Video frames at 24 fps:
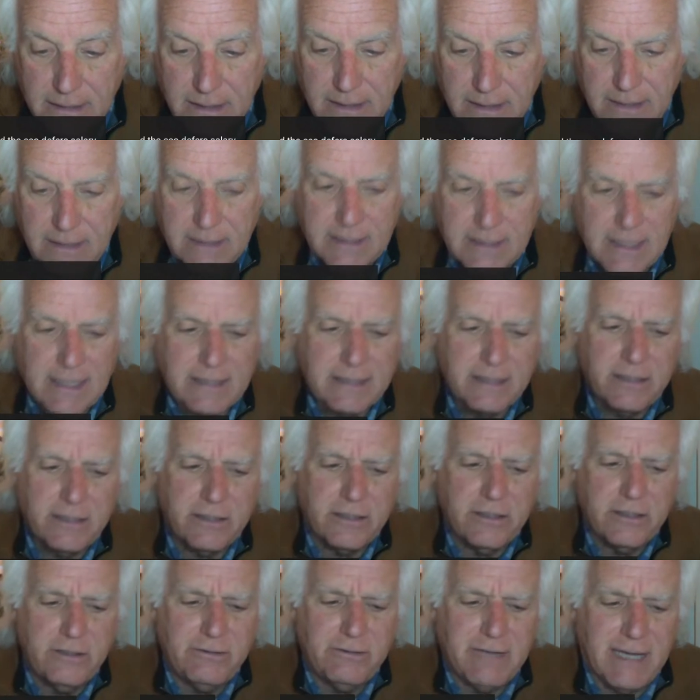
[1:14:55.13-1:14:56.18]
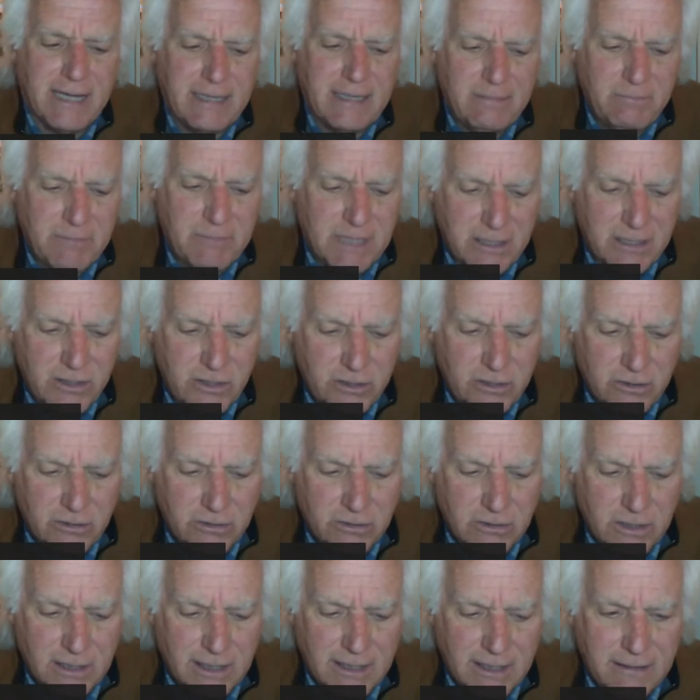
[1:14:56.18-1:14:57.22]
Is that their new name, Digital
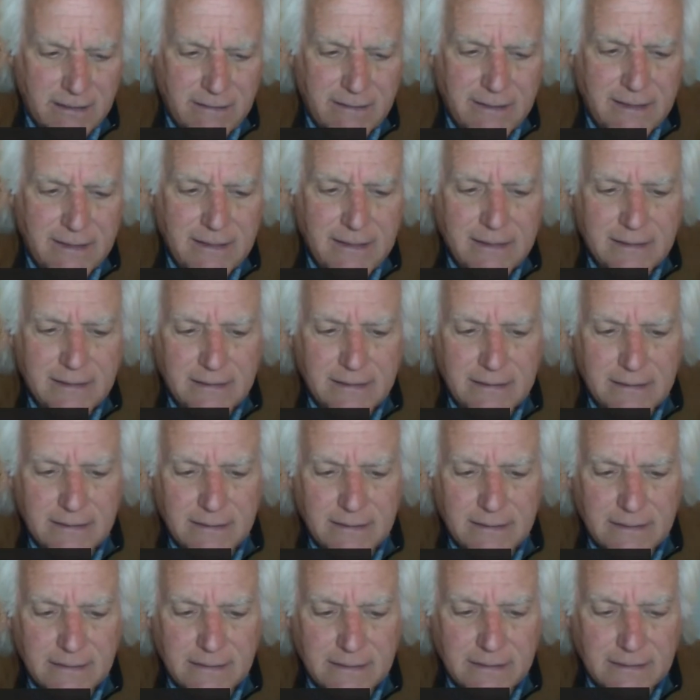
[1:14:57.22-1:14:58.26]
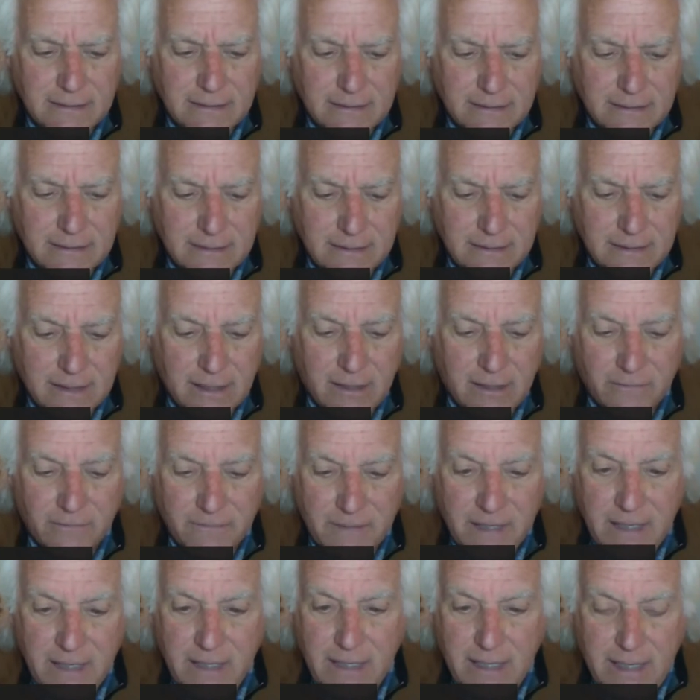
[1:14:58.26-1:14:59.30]
Clarity? No.
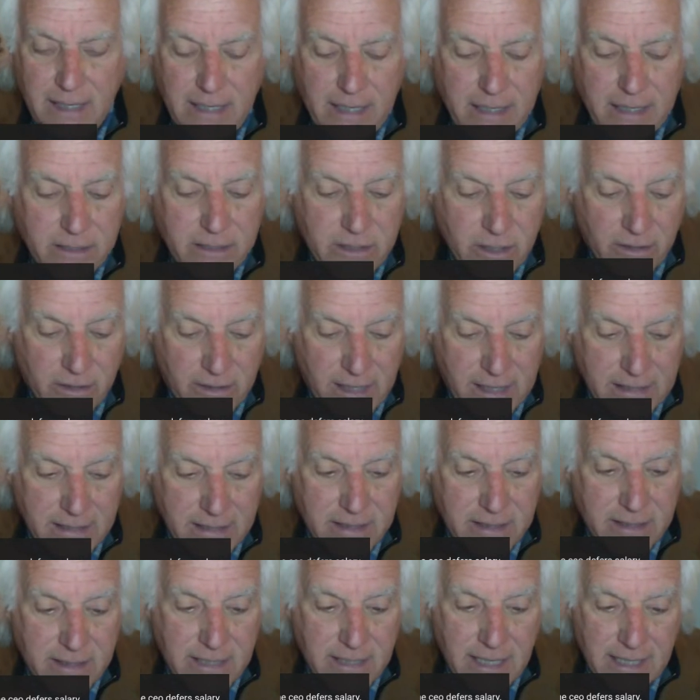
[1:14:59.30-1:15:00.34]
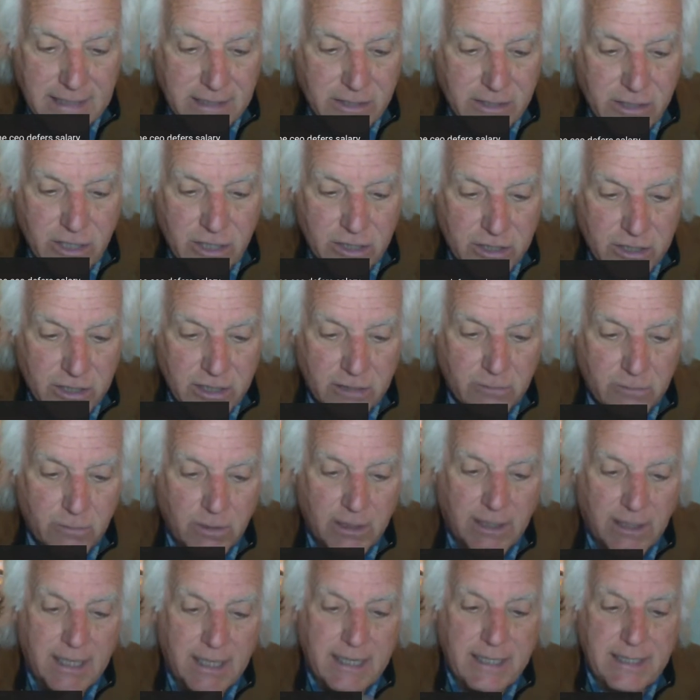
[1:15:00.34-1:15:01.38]
So that's that's just a
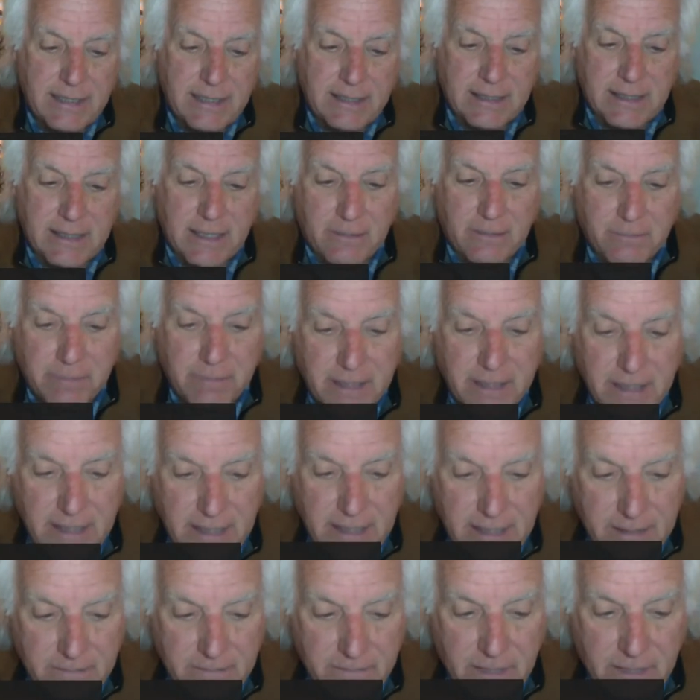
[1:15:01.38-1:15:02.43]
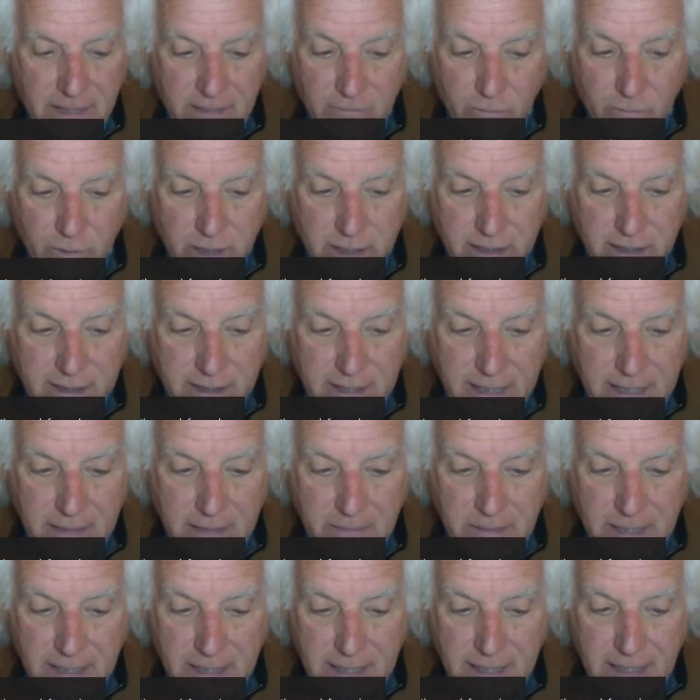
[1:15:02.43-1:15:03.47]
related company uh, with
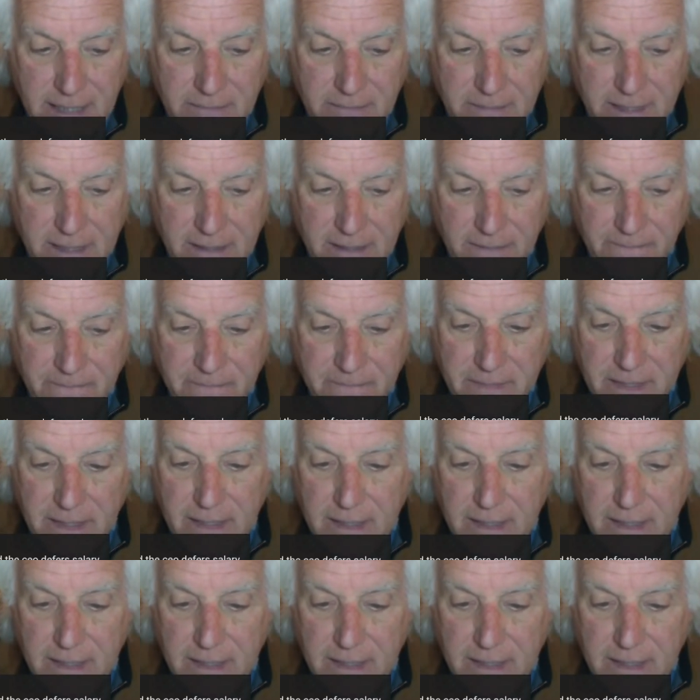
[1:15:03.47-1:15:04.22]
DBMM.